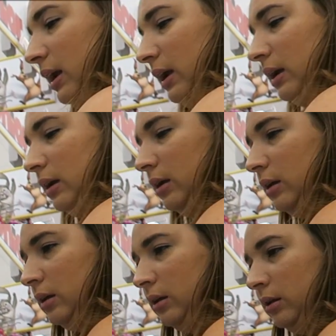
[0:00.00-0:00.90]
it
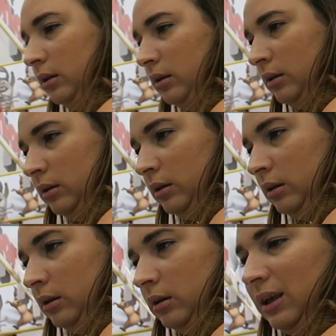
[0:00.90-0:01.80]
like
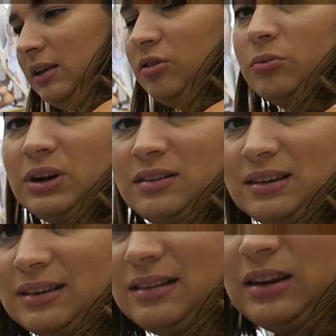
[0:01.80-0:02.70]
He's
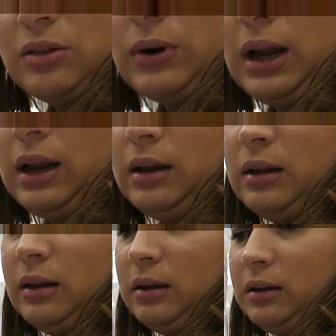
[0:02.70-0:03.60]
363.
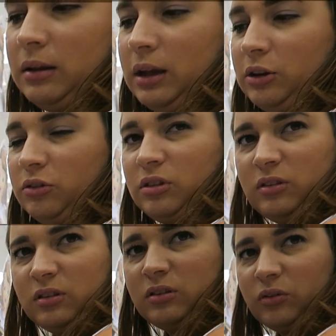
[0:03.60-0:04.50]
And
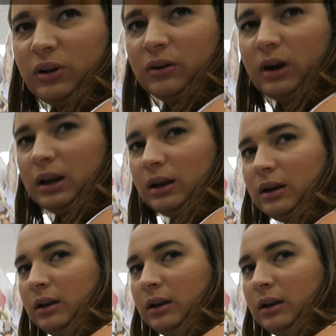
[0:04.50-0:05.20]
this is Sofia, right?